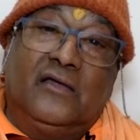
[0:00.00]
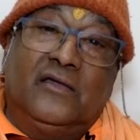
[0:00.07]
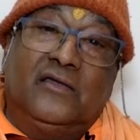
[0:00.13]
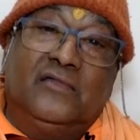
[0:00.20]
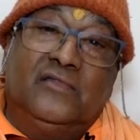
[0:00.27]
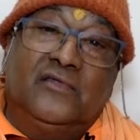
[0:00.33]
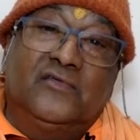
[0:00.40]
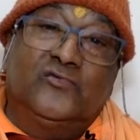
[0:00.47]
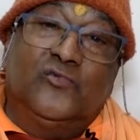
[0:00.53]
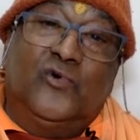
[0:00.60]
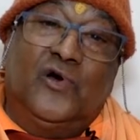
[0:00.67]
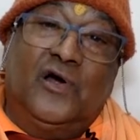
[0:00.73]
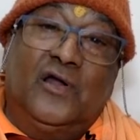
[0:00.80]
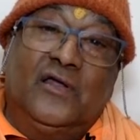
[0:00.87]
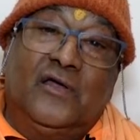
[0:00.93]
In this
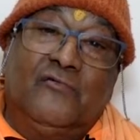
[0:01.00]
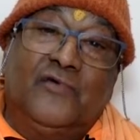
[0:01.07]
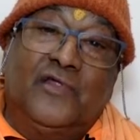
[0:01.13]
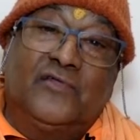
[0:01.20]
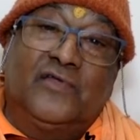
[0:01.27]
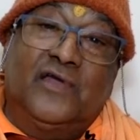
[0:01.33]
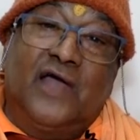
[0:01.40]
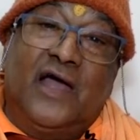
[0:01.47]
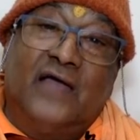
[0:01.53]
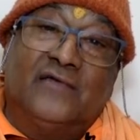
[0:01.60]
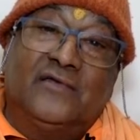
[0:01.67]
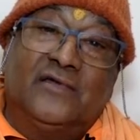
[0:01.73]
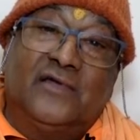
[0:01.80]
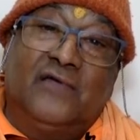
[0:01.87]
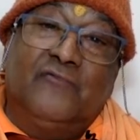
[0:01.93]
world,
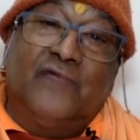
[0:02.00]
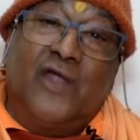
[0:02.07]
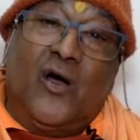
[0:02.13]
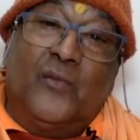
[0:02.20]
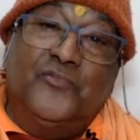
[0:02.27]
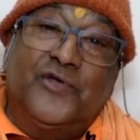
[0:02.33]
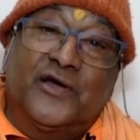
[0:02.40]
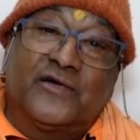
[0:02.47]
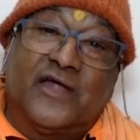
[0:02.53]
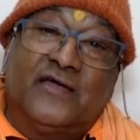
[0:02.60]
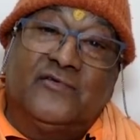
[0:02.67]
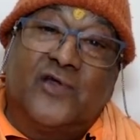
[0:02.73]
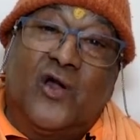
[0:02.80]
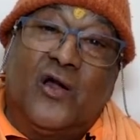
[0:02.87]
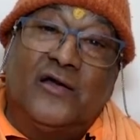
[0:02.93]
every object
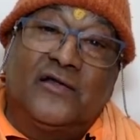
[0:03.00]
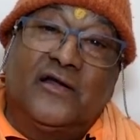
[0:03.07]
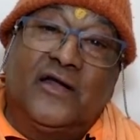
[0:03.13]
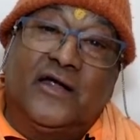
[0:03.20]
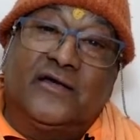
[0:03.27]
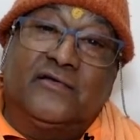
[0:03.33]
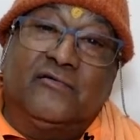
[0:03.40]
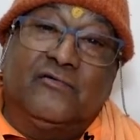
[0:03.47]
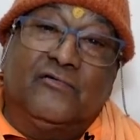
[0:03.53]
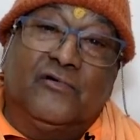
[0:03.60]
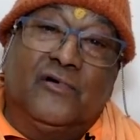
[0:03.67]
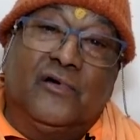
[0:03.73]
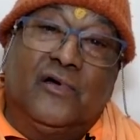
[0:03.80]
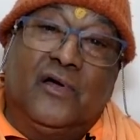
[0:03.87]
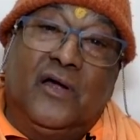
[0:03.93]
has an alternative.
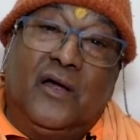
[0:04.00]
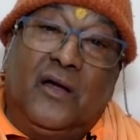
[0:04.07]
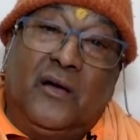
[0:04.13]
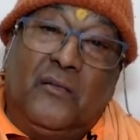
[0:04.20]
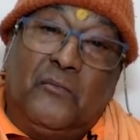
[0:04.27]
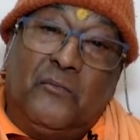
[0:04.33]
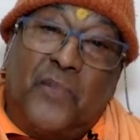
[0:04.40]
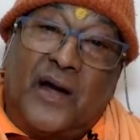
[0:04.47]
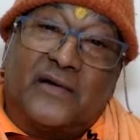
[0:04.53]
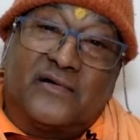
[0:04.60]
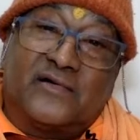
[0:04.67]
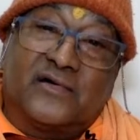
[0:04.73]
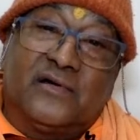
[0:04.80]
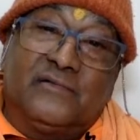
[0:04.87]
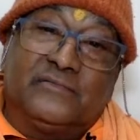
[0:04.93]

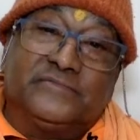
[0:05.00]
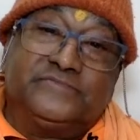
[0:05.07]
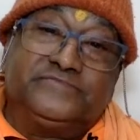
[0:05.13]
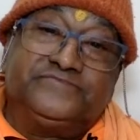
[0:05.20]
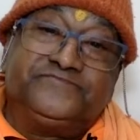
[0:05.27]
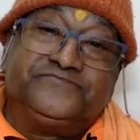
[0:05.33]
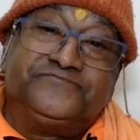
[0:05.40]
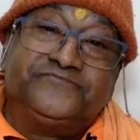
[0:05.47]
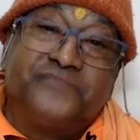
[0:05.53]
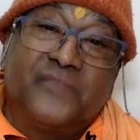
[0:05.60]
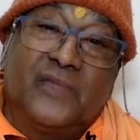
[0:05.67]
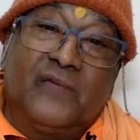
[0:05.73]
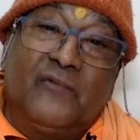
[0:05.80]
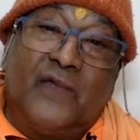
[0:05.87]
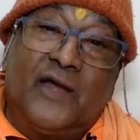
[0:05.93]
But
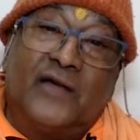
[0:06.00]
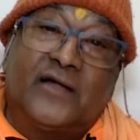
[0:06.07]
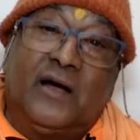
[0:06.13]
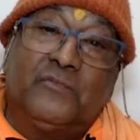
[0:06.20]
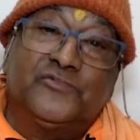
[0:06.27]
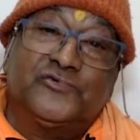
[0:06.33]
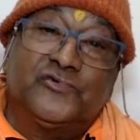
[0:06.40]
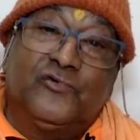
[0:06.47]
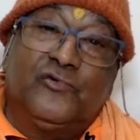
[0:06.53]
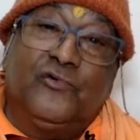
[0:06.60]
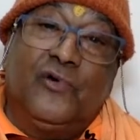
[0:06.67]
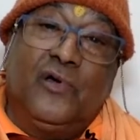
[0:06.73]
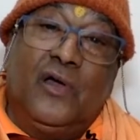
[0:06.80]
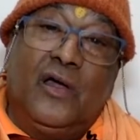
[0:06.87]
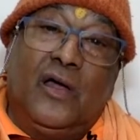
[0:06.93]
when it comes
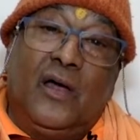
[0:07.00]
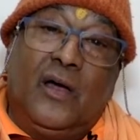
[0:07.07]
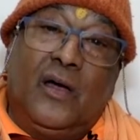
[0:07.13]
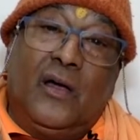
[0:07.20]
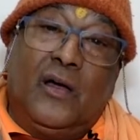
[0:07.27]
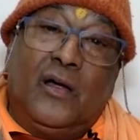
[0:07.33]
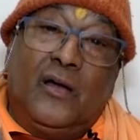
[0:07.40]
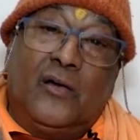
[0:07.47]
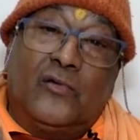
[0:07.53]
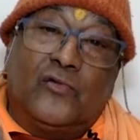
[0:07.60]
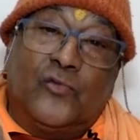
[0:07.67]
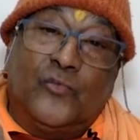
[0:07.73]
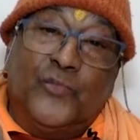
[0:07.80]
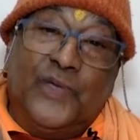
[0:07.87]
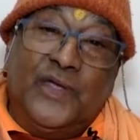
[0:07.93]
to
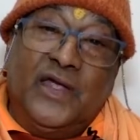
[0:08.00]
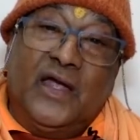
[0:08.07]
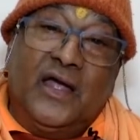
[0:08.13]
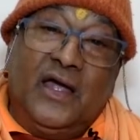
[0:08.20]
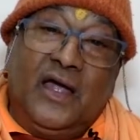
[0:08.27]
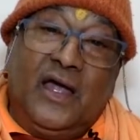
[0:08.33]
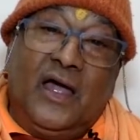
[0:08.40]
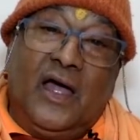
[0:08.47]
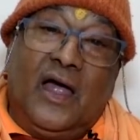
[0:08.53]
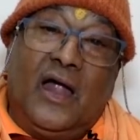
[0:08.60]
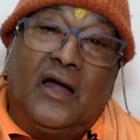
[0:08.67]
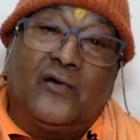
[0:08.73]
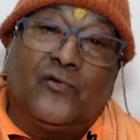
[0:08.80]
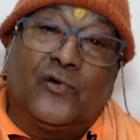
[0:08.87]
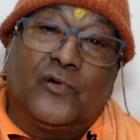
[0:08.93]
being,
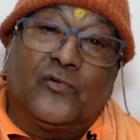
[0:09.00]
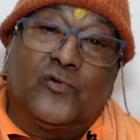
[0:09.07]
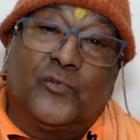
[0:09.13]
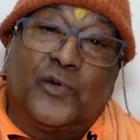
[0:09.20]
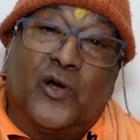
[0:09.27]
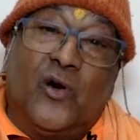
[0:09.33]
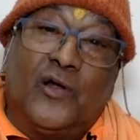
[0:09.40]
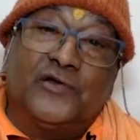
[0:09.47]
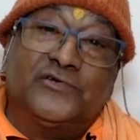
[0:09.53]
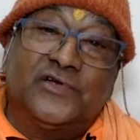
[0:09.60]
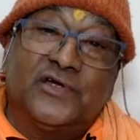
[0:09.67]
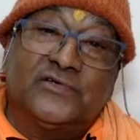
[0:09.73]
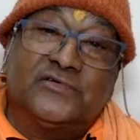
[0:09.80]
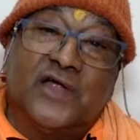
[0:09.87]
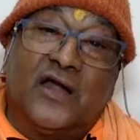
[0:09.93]
to be
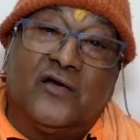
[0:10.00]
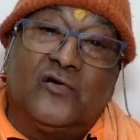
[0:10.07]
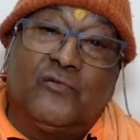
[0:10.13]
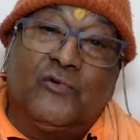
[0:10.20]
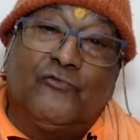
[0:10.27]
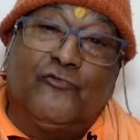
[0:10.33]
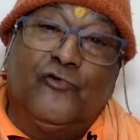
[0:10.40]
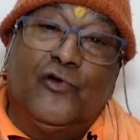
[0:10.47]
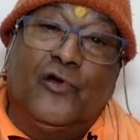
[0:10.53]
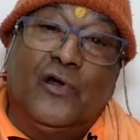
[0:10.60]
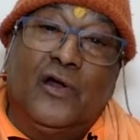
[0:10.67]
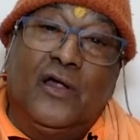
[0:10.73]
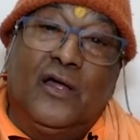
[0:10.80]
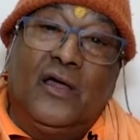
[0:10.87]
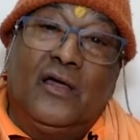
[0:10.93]
conscious and to be
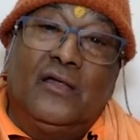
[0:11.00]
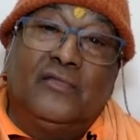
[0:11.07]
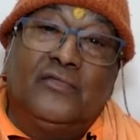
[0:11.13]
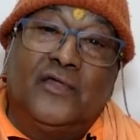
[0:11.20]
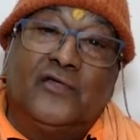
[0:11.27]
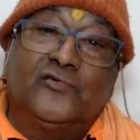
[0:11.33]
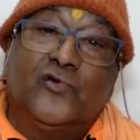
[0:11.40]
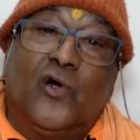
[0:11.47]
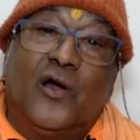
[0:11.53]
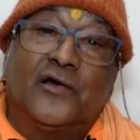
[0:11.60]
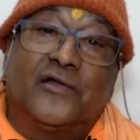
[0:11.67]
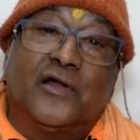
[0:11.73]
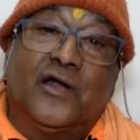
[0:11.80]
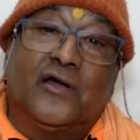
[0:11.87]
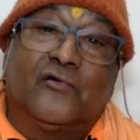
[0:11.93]
full, there is no
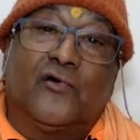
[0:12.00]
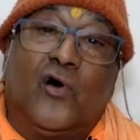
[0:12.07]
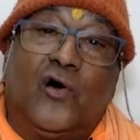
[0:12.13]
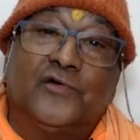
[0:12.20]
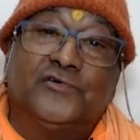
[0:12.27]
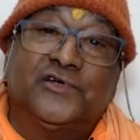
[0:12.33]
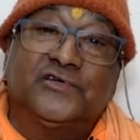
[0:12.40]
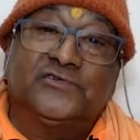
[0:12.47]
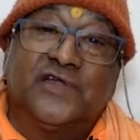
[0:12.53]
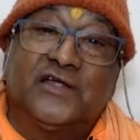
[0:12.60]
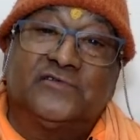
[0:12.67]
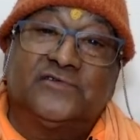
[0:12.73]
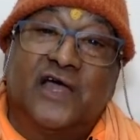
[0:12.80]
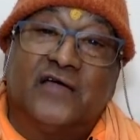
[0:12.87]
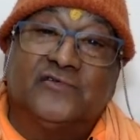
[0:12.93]
alternative.
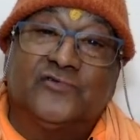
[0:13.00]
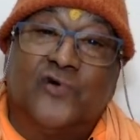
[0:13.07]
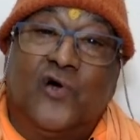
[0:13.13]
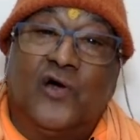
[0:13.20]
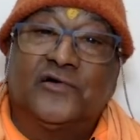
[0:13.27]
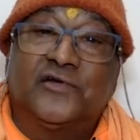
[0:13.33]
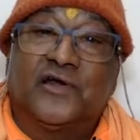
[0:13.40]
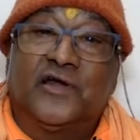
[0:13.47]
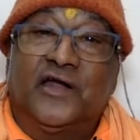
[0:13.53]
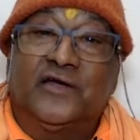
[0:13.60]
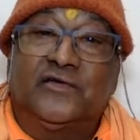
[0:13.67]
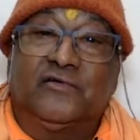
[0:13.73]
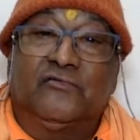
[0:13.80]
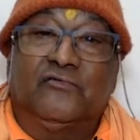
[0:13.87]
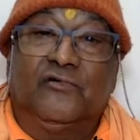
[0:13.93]
Consciousness has no
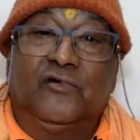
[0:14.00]
alternative.